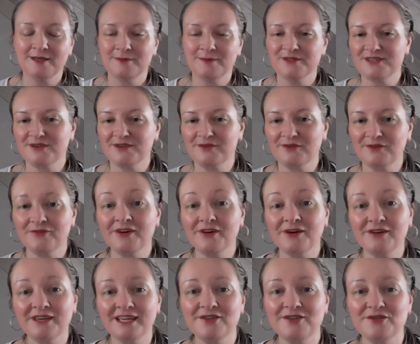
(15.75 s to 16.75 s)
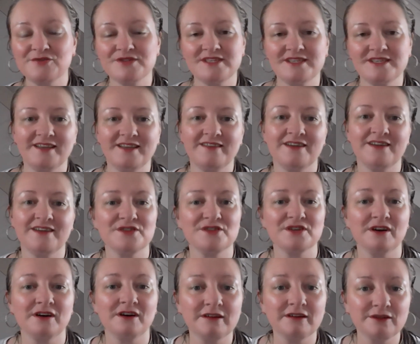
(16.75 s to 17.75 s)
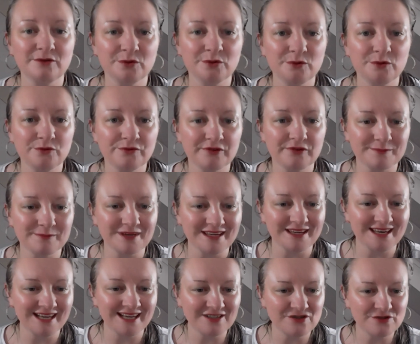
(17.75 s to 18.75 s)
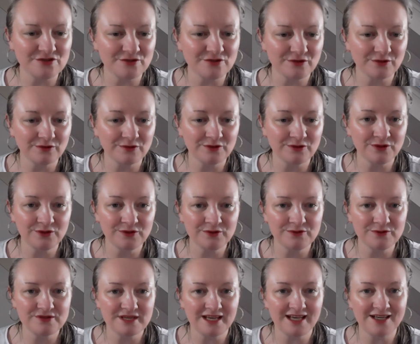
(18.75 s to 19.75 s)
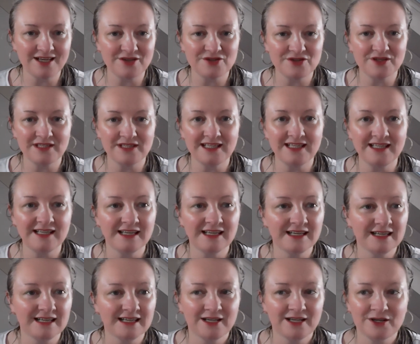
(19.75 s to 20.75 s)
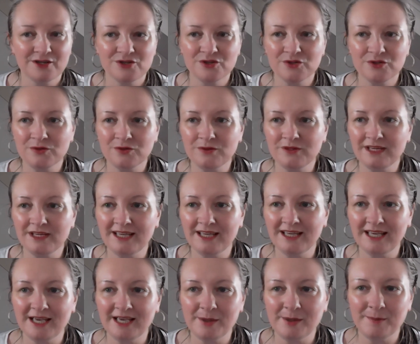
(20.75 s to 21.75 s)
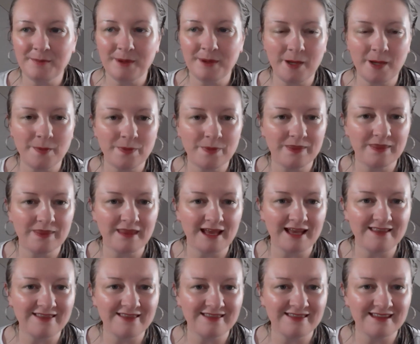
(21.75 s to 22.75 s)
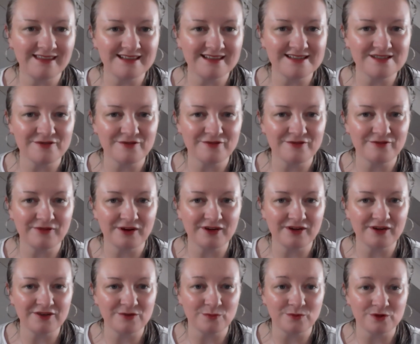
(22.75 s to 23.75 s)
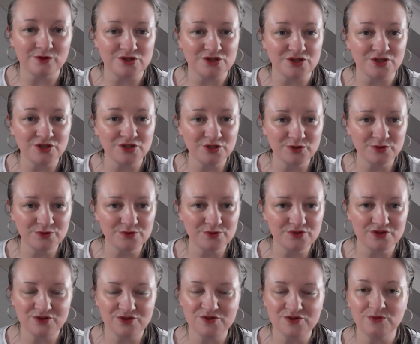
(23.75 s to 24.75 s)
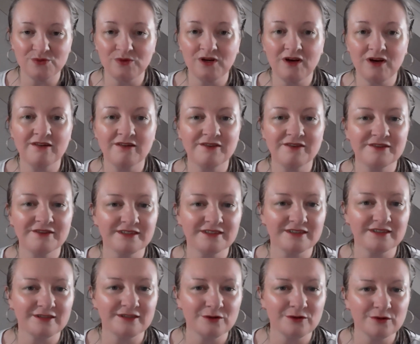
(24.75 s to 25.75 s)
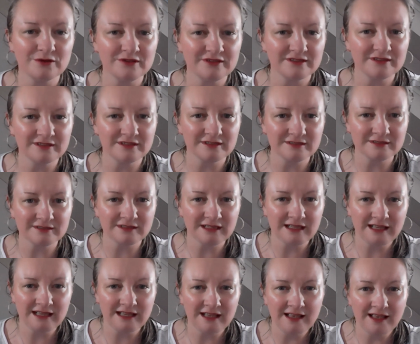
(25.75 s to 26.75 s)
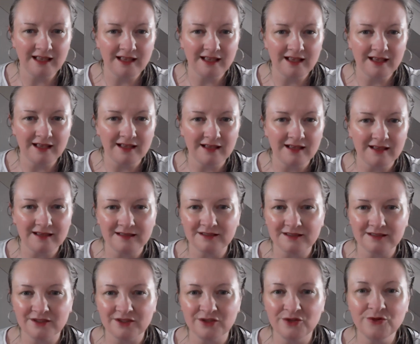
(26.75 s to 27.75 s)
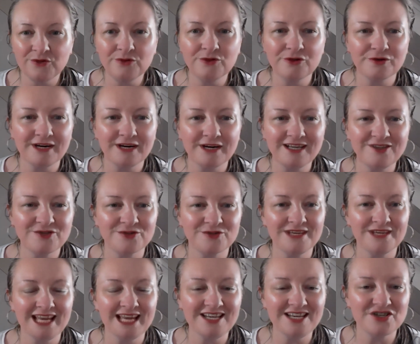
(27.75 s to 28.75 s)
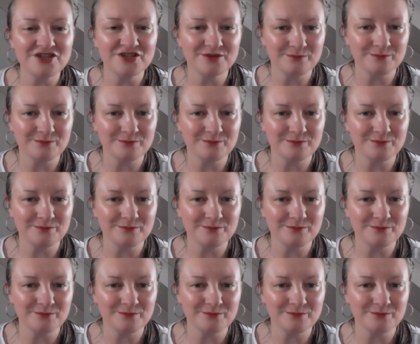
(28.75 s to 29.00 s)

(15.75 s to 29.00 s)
But something very interesting, there's an article from Natural News actually talking about that this fund was used to launder Ukraine donation